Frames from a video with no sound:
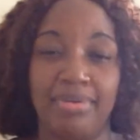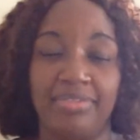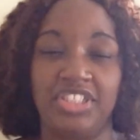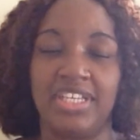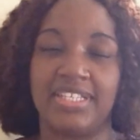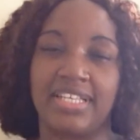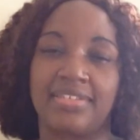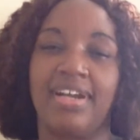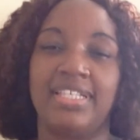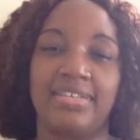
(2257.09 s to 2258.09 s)
of Jesus
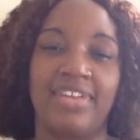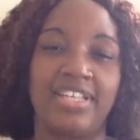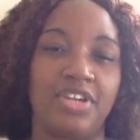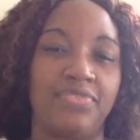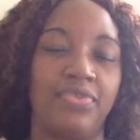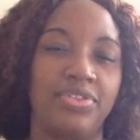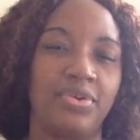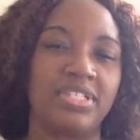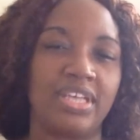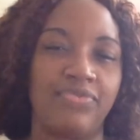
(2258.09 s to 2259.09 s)
Christ of Nazareth, for
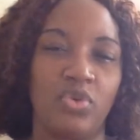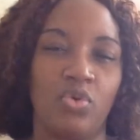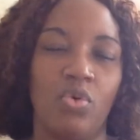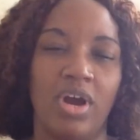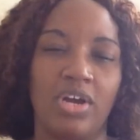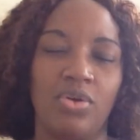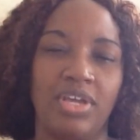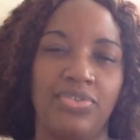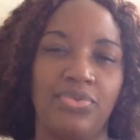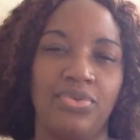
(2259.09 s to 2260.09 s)
those of you who are going
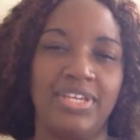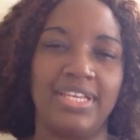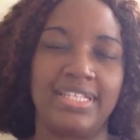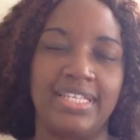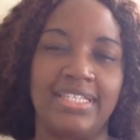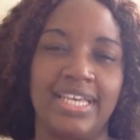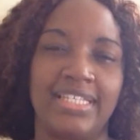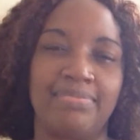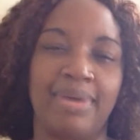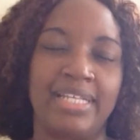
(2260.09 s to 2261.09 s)
through these
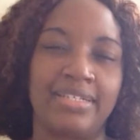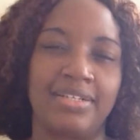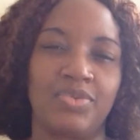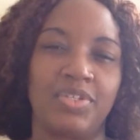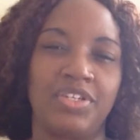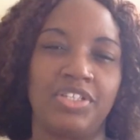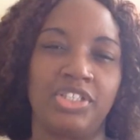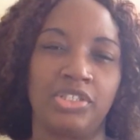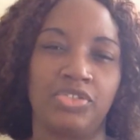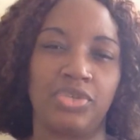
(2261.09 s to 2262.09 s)
intense battles with your
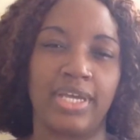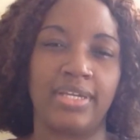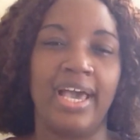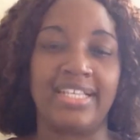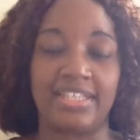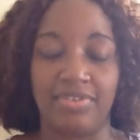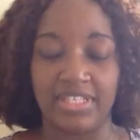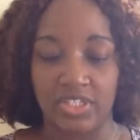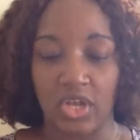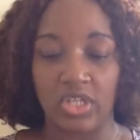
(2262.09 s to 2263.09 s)
children as a
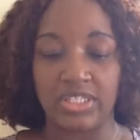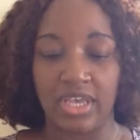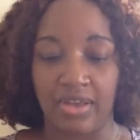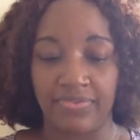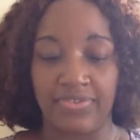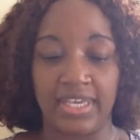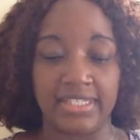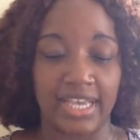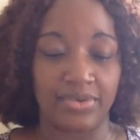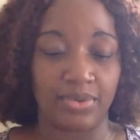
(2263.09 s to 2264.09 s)
result of things
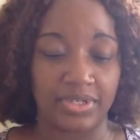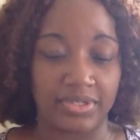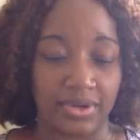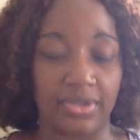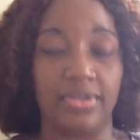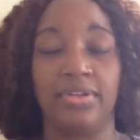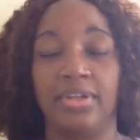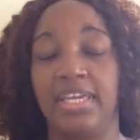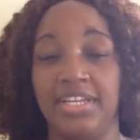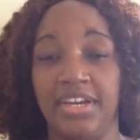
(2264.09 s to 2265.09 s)
that were done
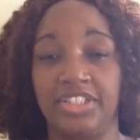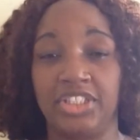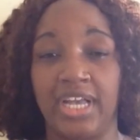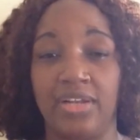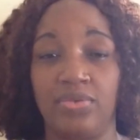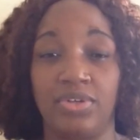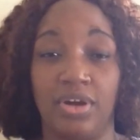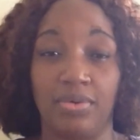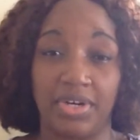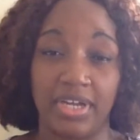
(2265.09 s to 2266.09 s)
in their childhood
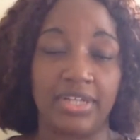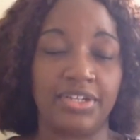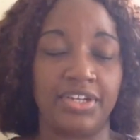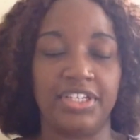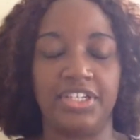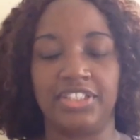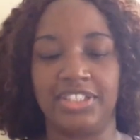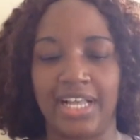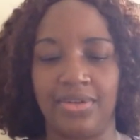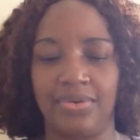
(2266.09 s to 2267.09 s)
or were not done in their
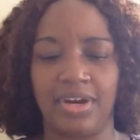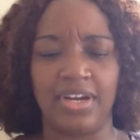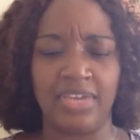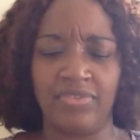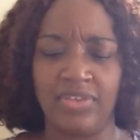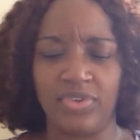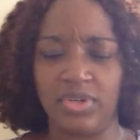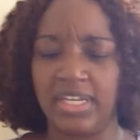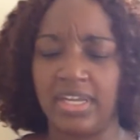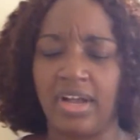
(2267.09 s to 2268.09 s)
childhood, or even if you
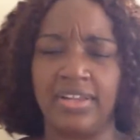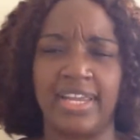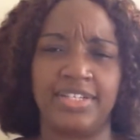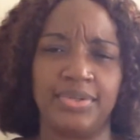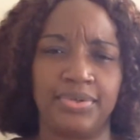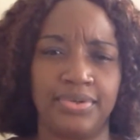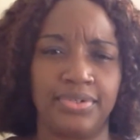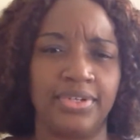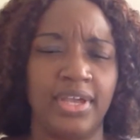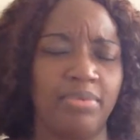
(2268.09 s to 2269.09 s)
did all that you
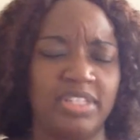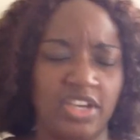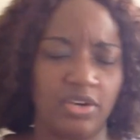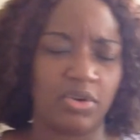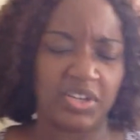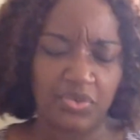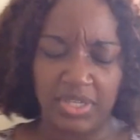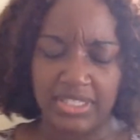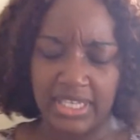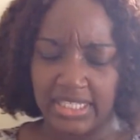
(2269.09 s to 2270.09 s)
could, but you're going through
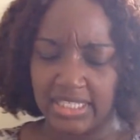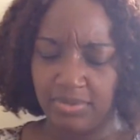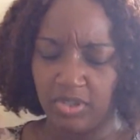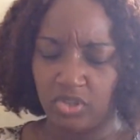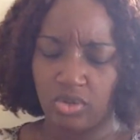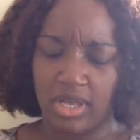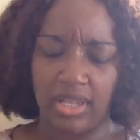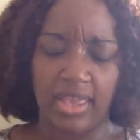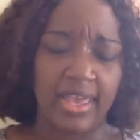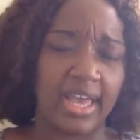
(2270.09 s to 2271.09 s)
intense
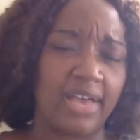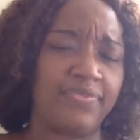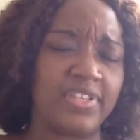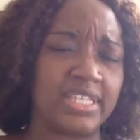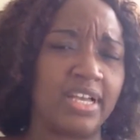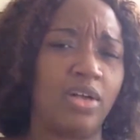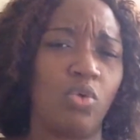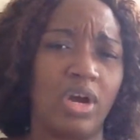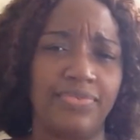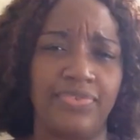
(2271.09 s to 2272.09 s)
spiritual and physical
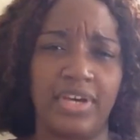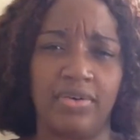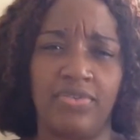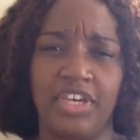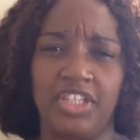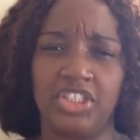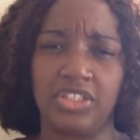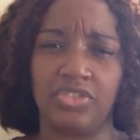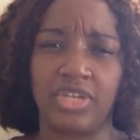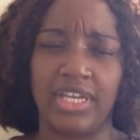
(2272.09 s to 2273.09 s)
warfare over your
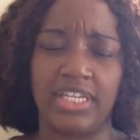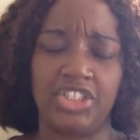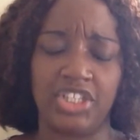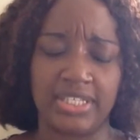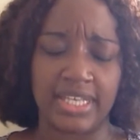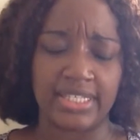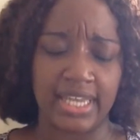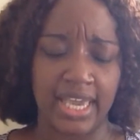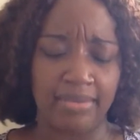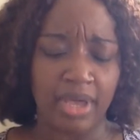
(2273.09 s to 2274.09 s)
children. In Jesus'
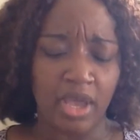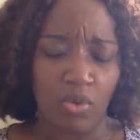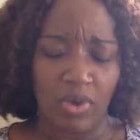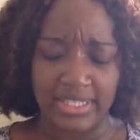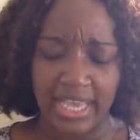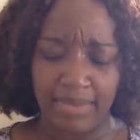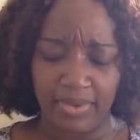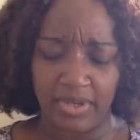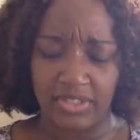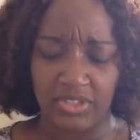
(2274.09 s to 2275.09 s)
name, what
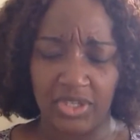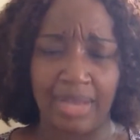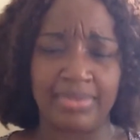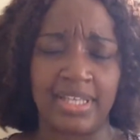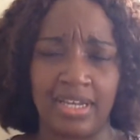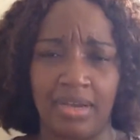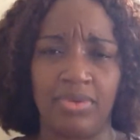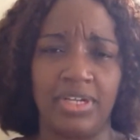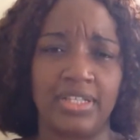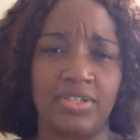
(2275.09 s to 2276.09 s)
happened to Absalom
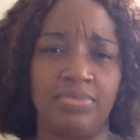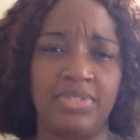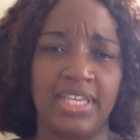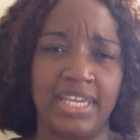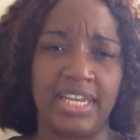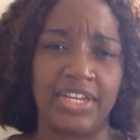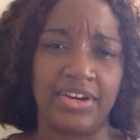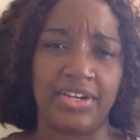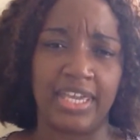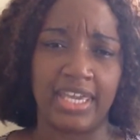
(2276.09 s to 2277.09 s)
will not obtain in
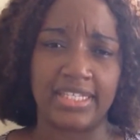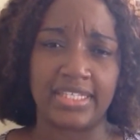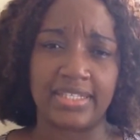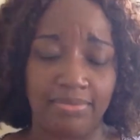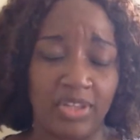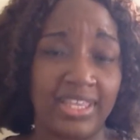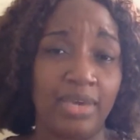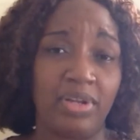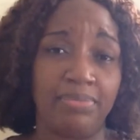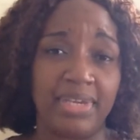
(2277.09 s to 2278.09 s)
your case, but they
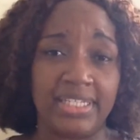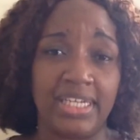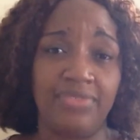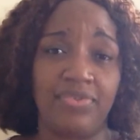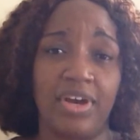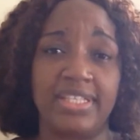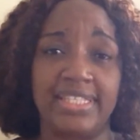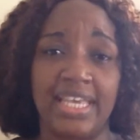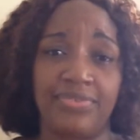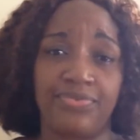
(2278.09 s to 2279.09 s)
will be delivered,
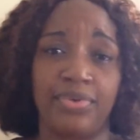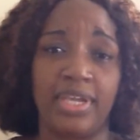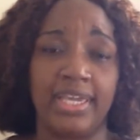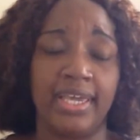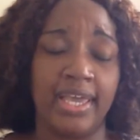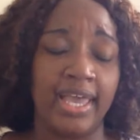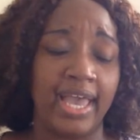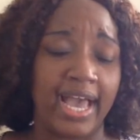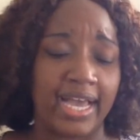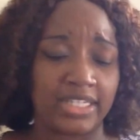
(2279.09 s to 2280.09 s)
set free,
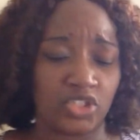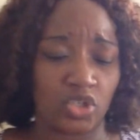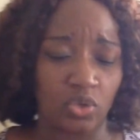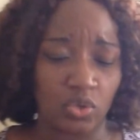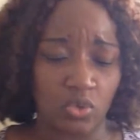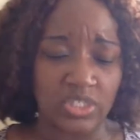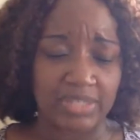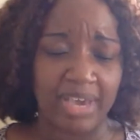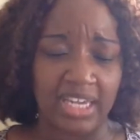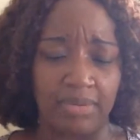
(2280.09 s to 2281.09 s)
at loose
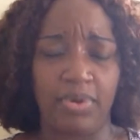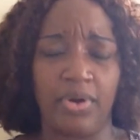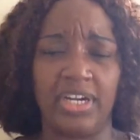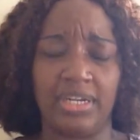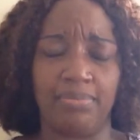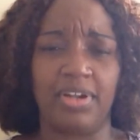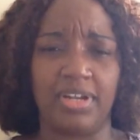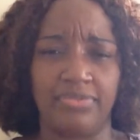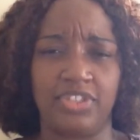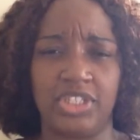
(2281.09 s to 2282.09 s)
by the power of the blood
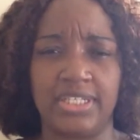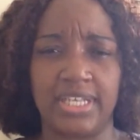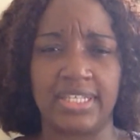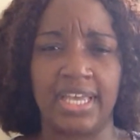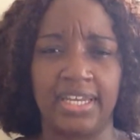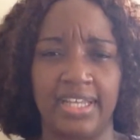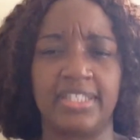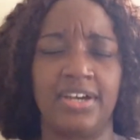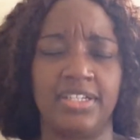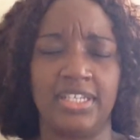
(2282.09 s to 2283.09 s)
of Jesus and the
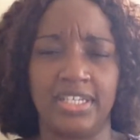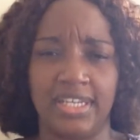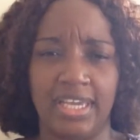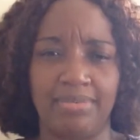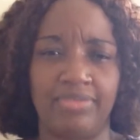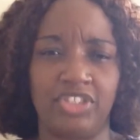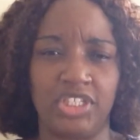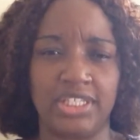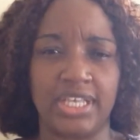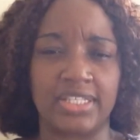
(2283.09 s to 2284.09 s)
authority in the name of
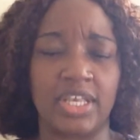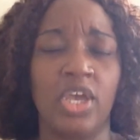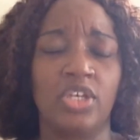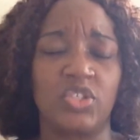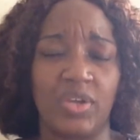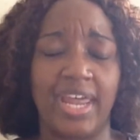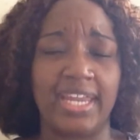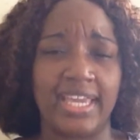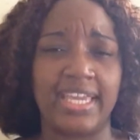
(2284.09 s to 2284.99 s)
Jesus so that they